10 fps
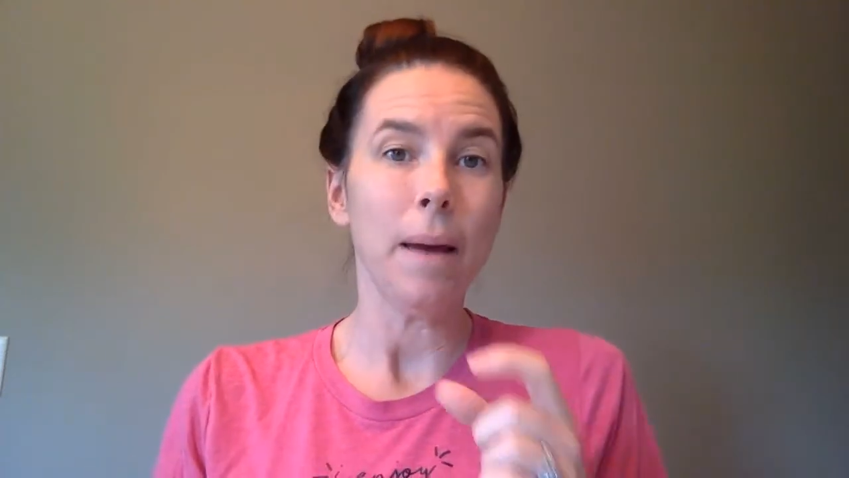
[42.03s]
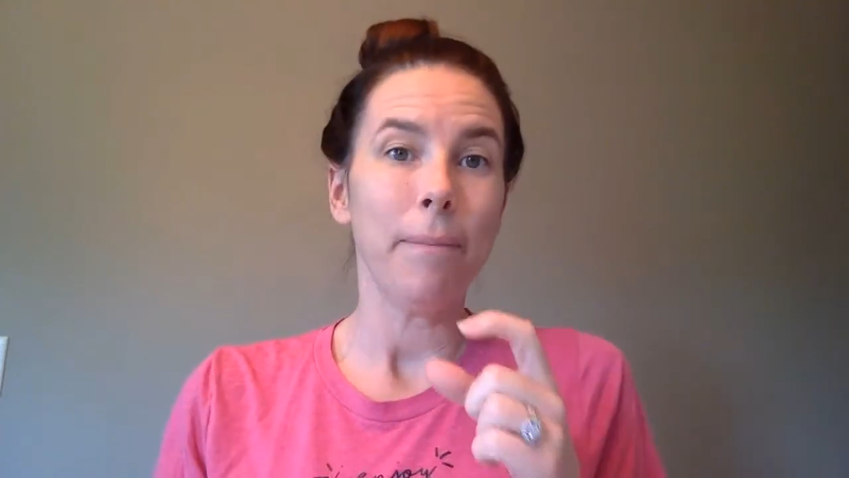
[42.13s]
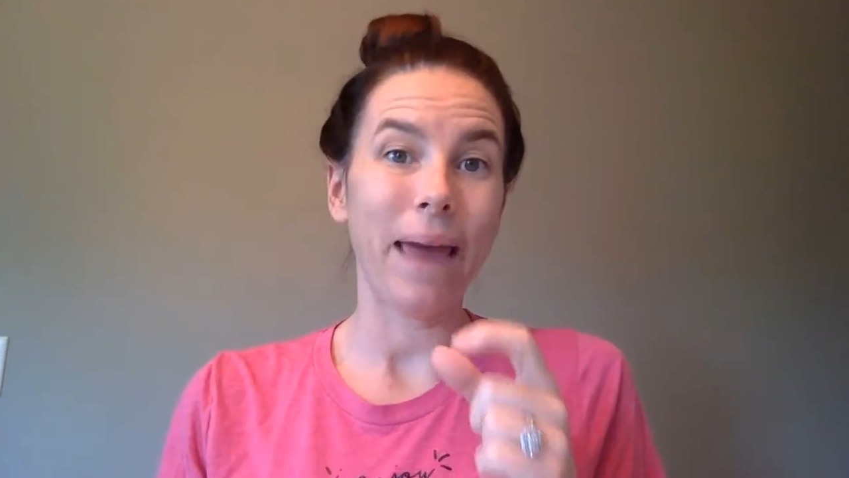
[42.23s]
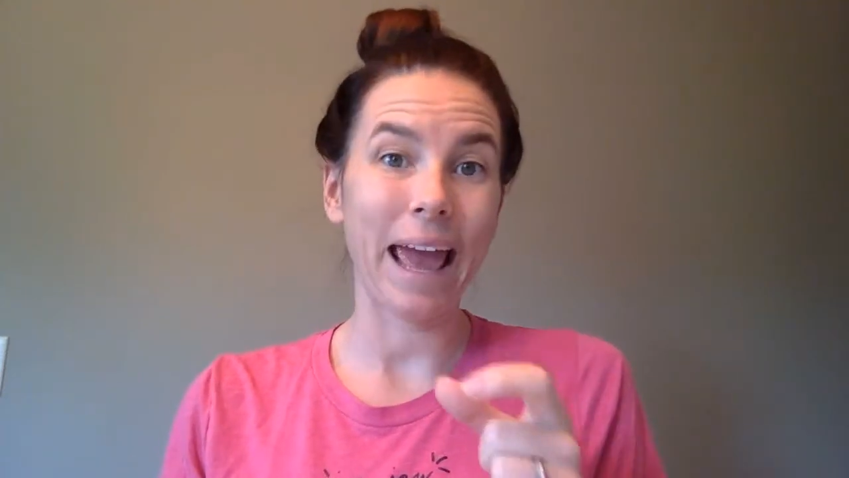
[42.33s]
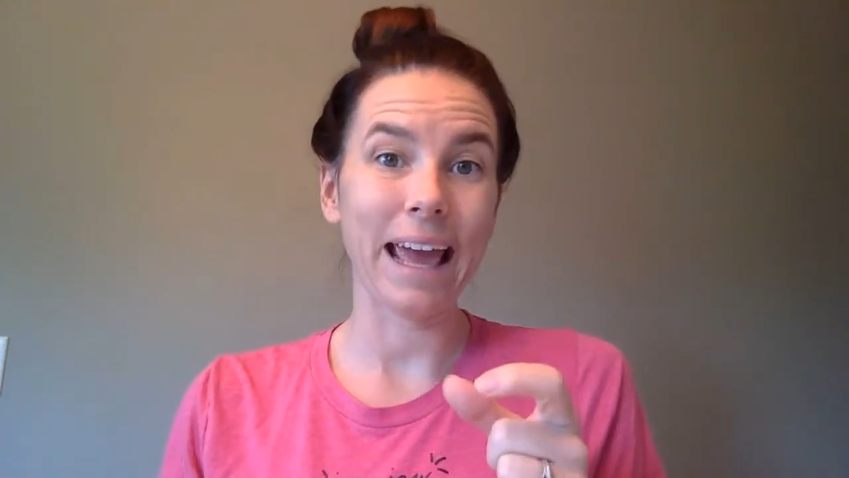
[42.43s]

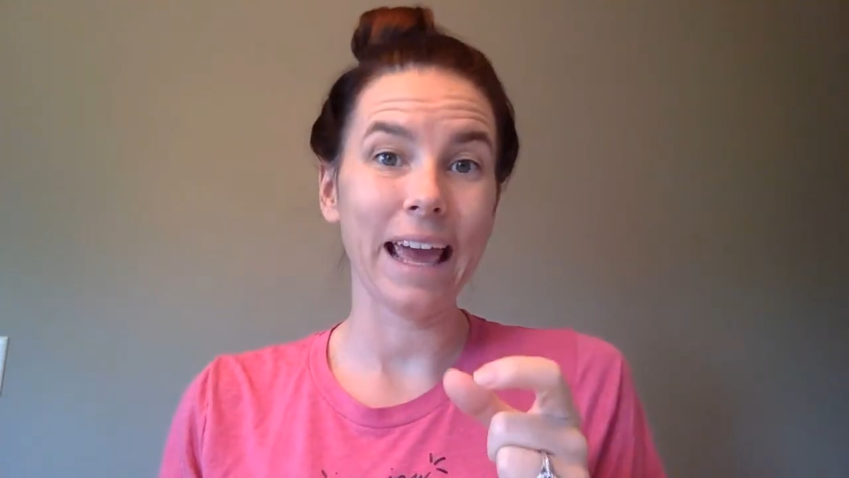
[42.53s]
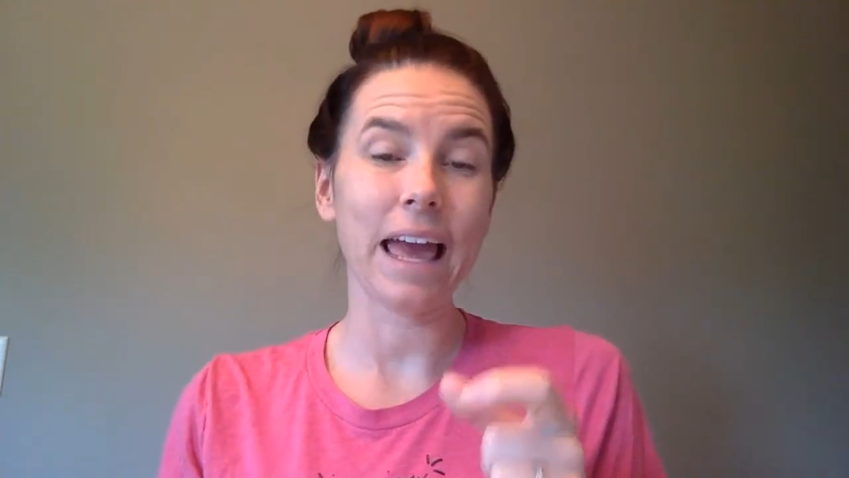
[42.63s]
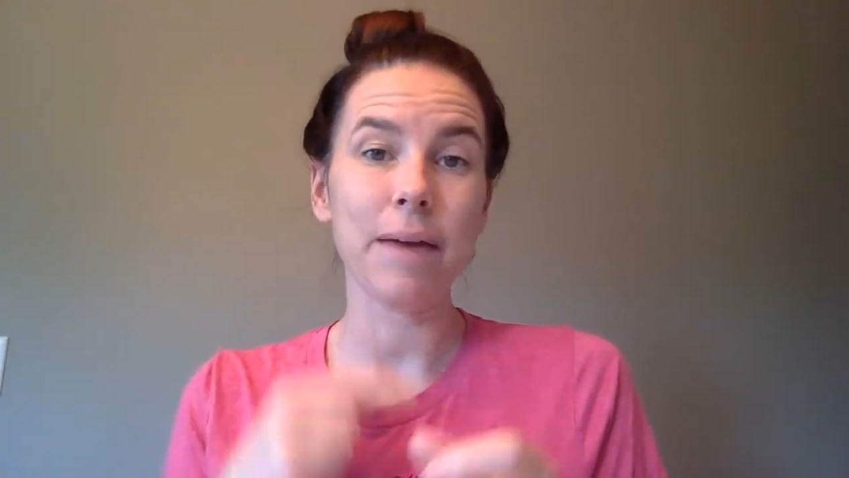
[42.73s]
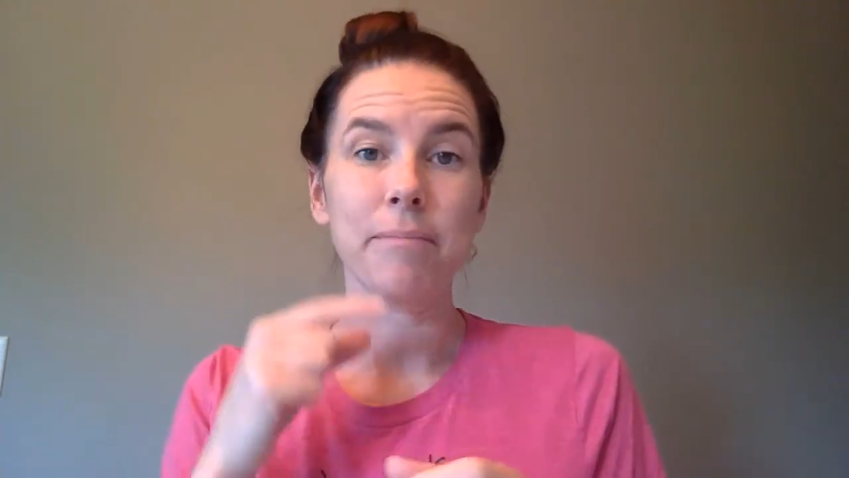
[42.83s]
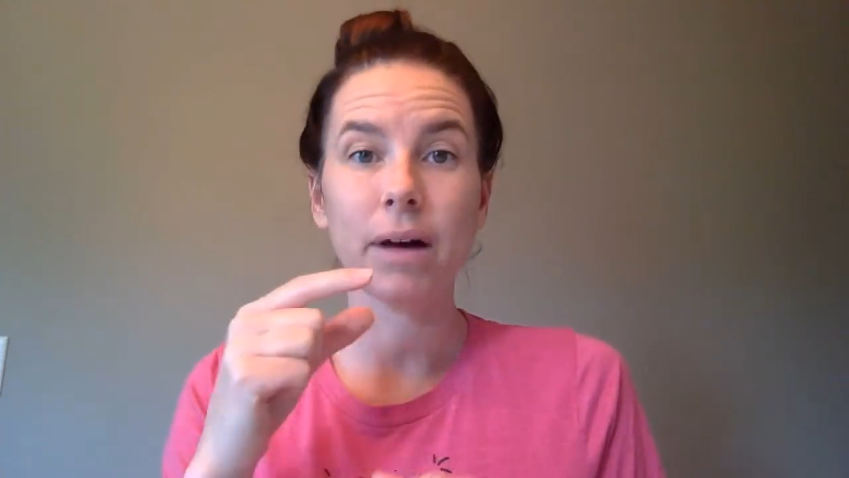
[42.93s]
paying
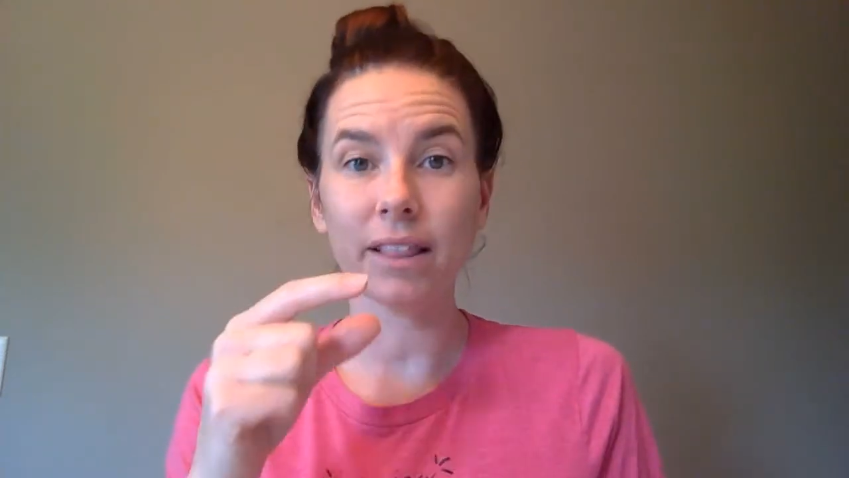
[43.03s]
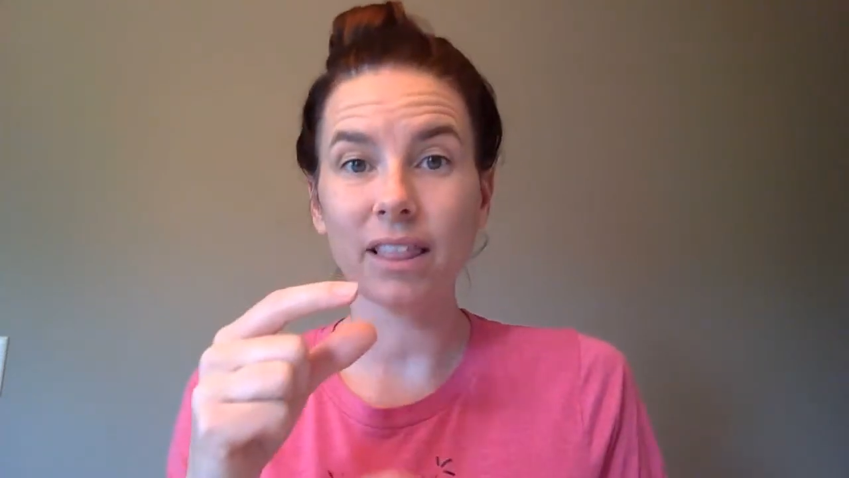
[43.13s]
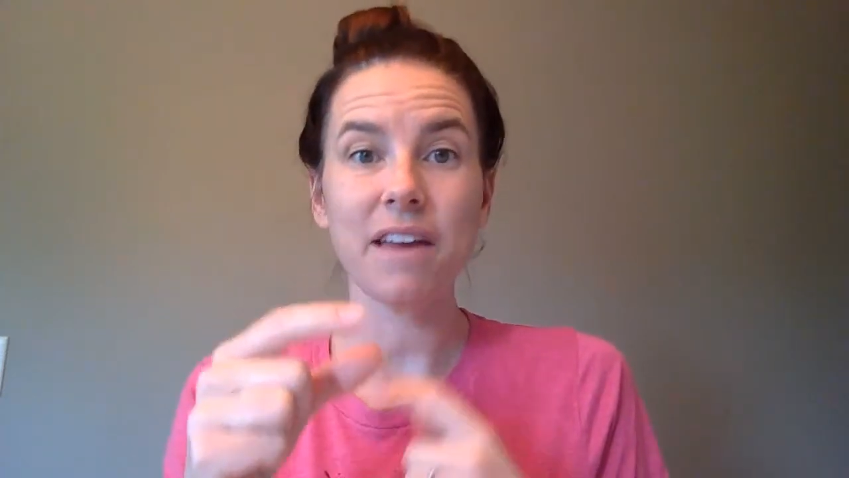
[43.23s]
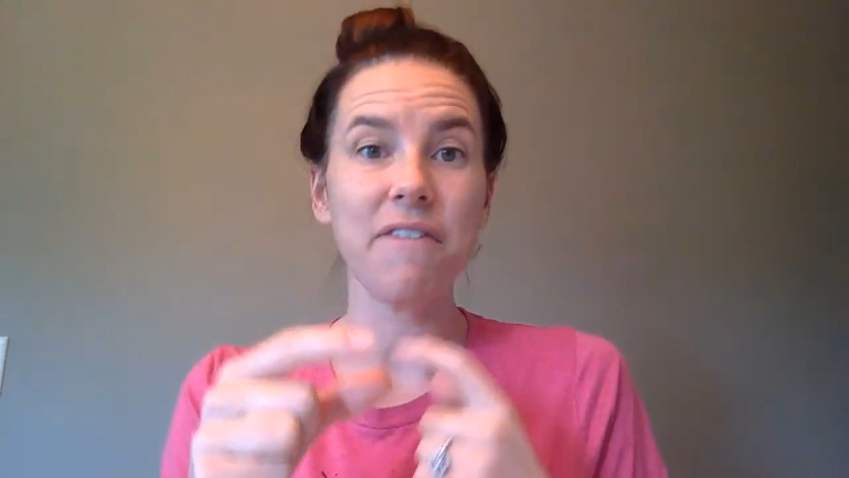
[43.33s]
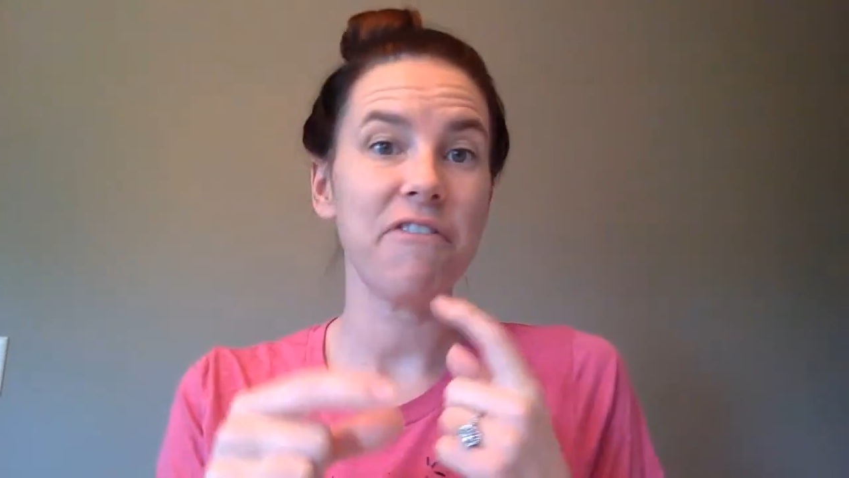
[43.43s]
a
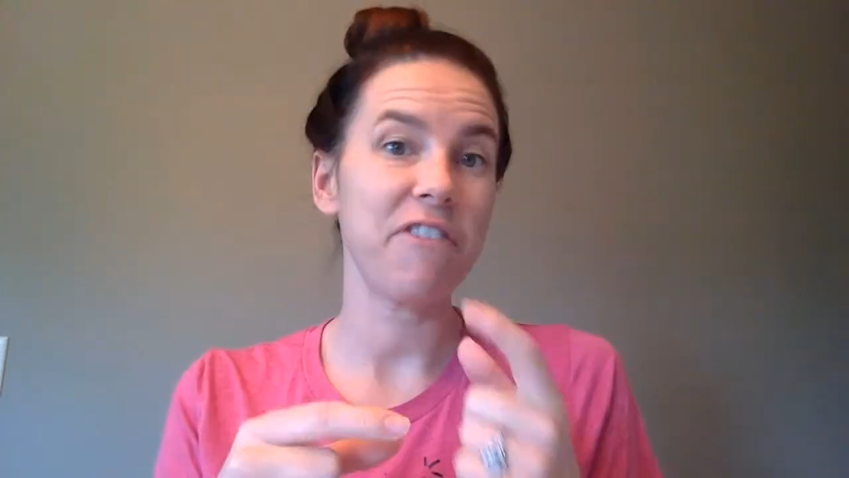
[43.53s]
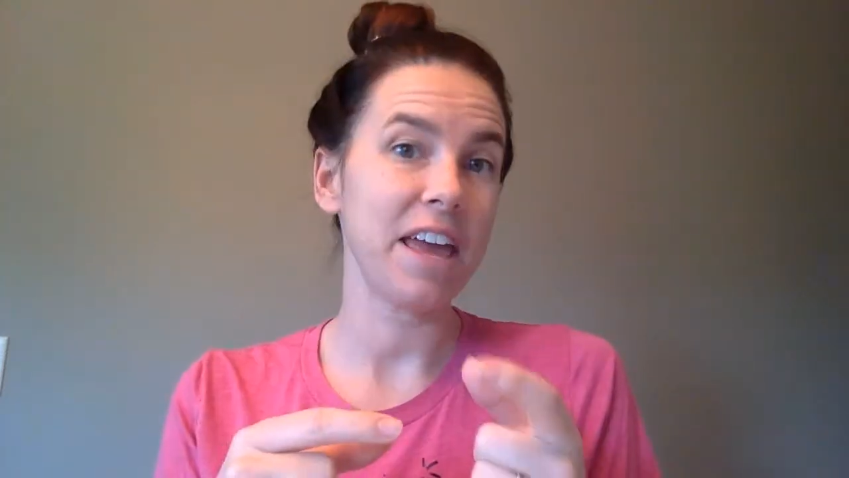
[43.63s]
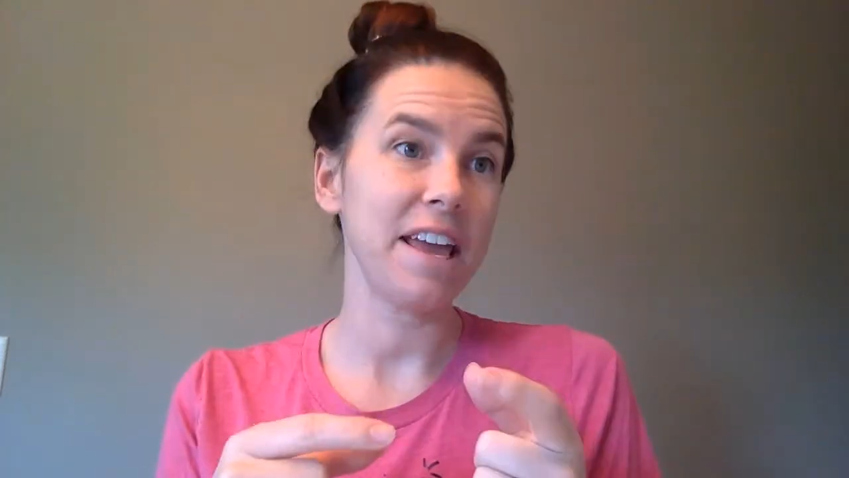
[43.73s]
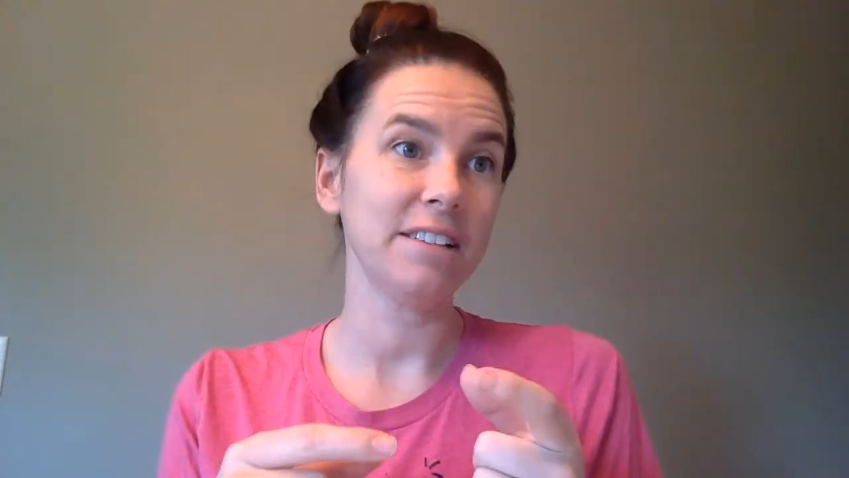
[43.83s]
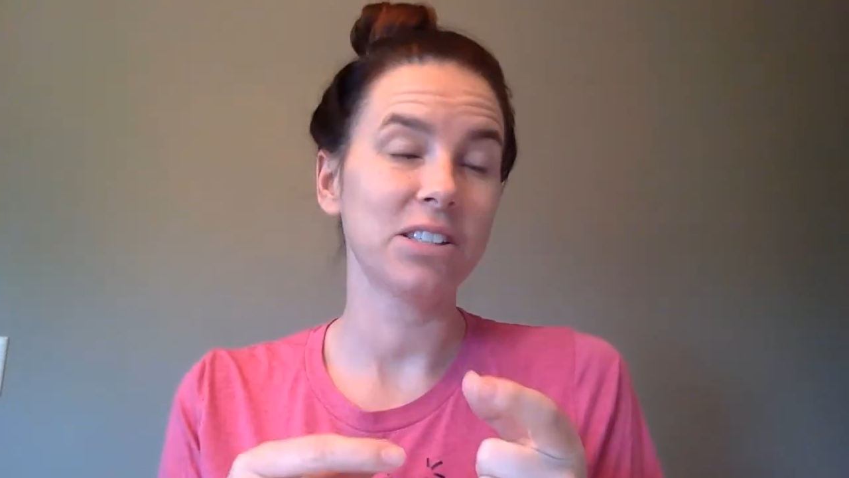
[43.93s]
monthly fee.